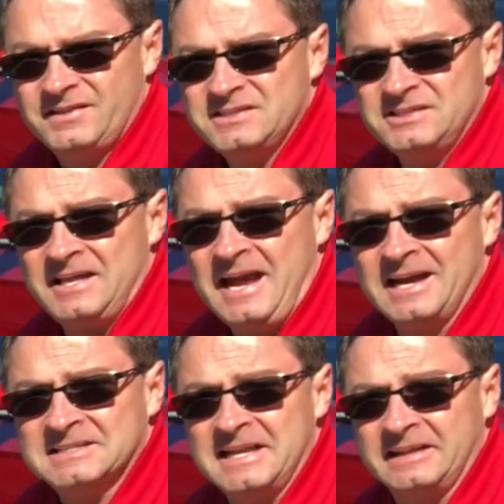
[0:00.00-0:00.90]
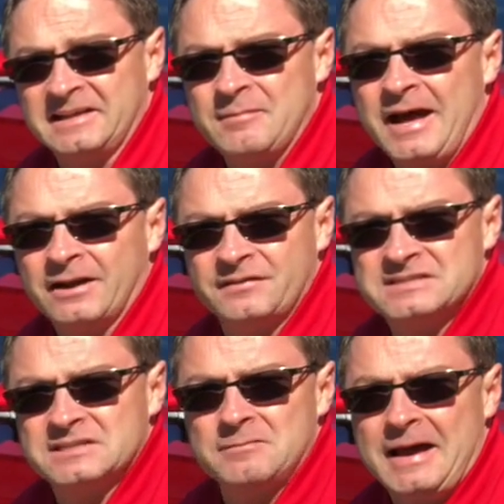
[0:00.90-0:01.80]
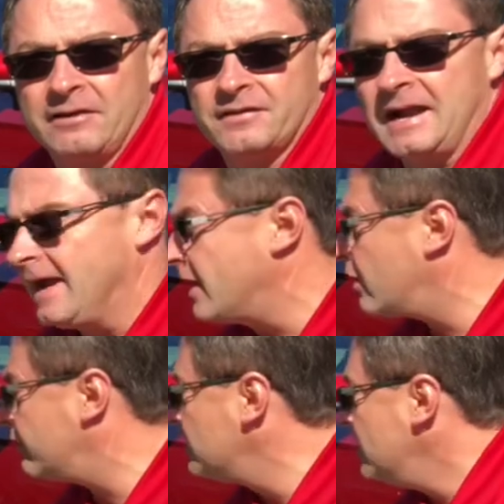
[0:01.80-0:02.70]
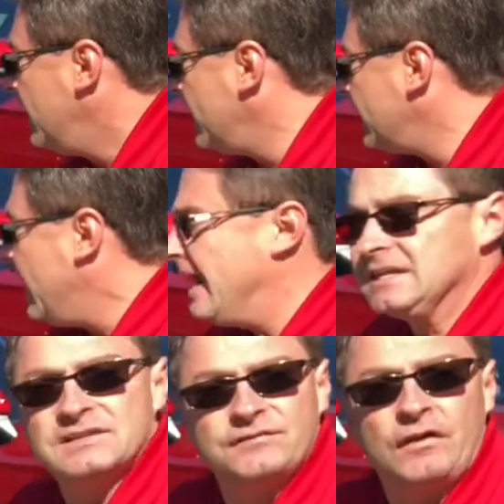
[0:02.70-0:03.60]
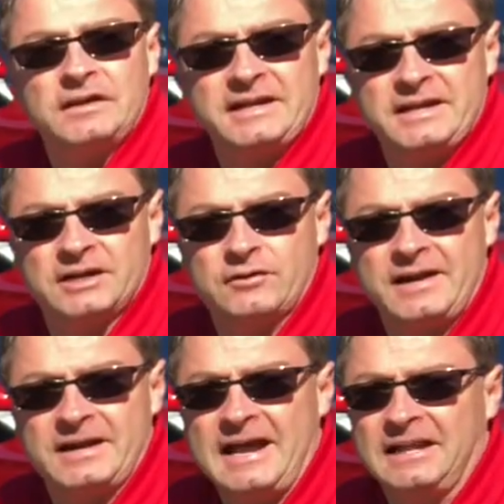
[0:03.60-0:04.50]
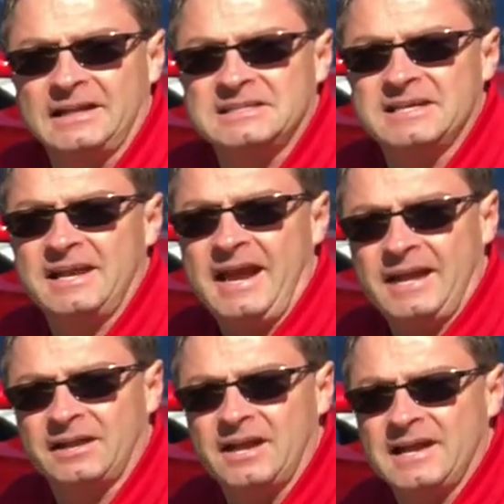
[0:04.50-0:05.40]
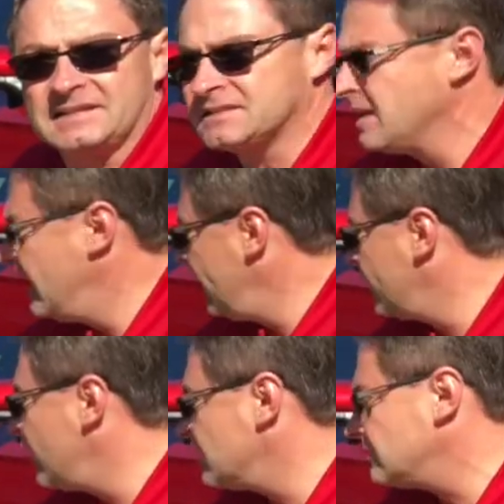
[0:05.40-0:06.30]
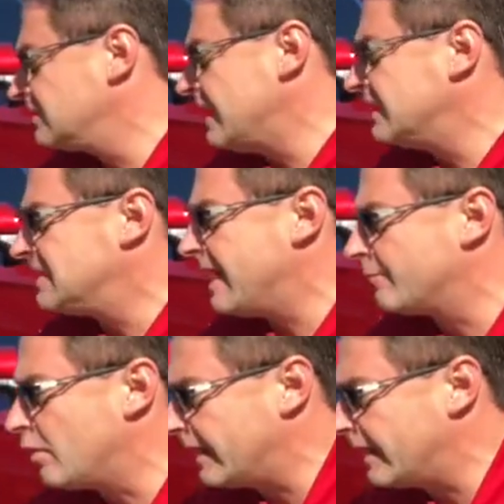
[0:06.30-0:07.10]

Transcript: This is the XLE model. This is the model that I own and it has fully integrated LED headlights and also daytime